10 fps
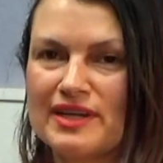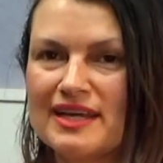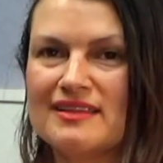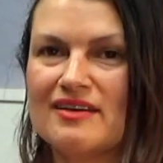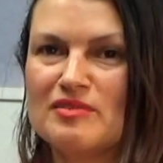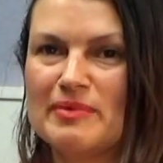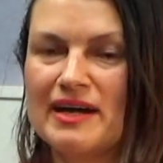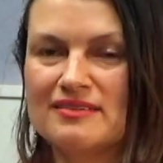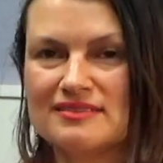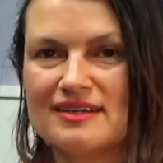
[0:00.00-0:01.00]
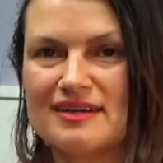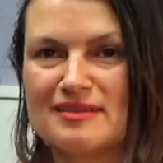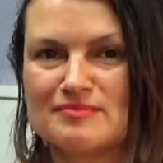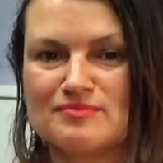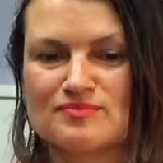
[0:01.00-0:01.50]
what I love about
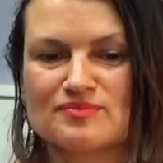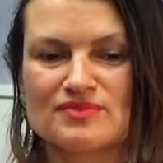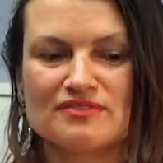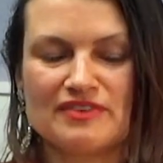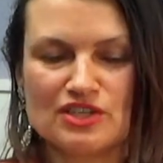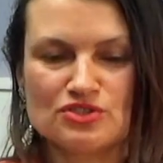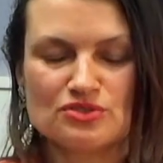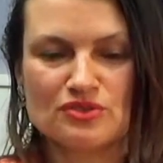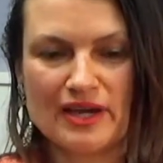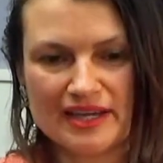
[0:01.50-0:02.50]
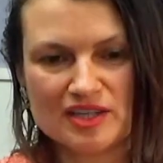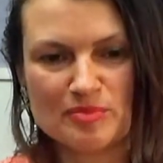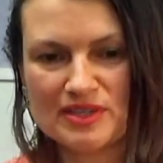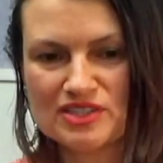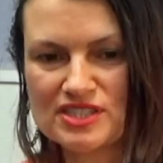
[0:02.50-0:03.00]
facial
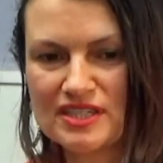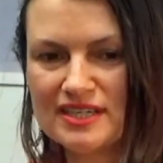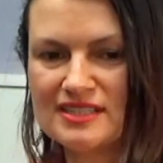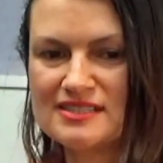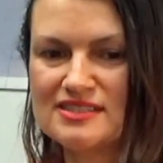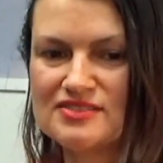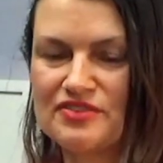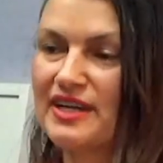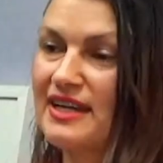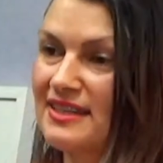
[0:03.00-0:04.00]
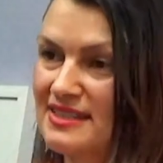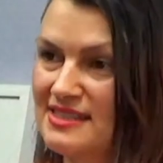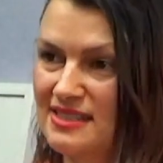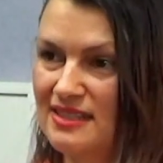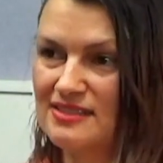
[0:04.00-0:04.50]
acupuncture is it's very
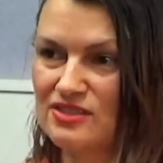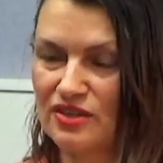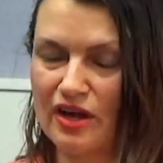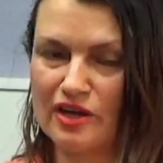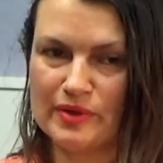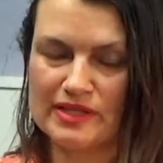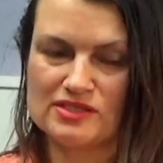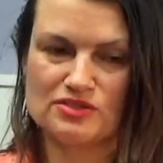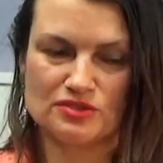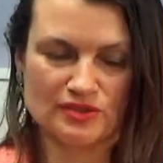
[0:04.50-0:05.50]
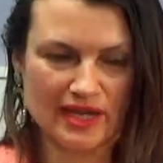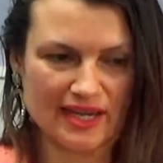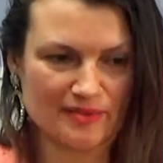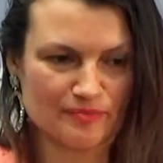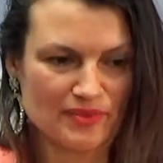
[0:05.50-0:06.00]
holistic. So I always do
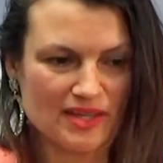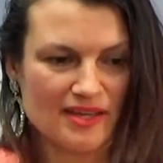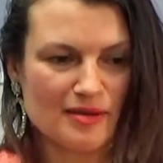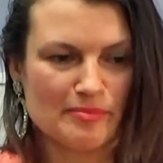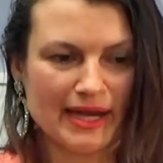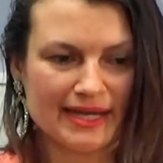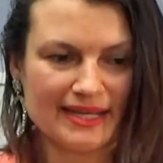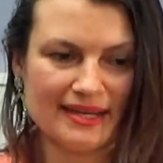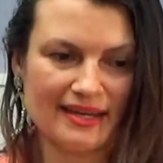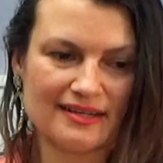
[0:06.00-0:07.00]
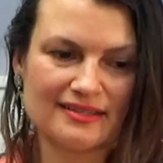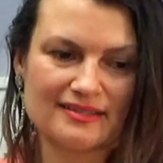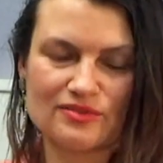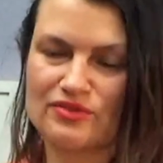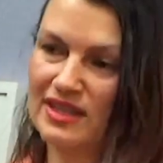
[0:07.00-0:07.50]
a back and neck
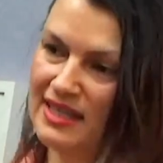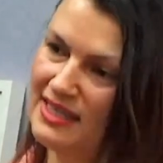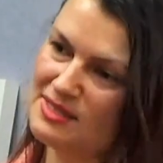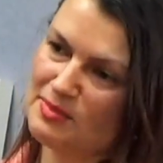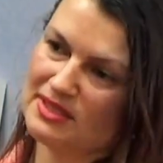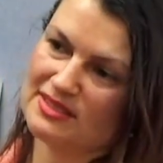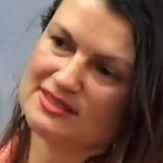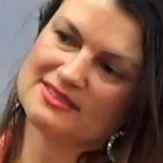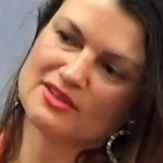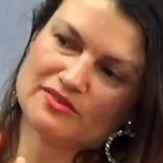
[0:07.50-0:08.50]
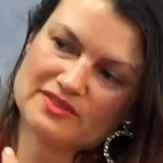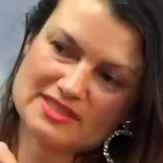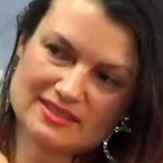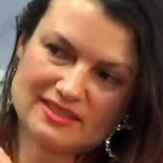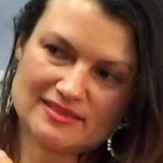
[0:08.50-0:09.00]
release because
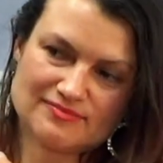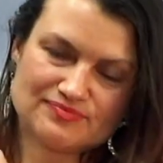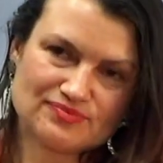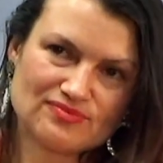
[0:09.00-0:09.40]
obviously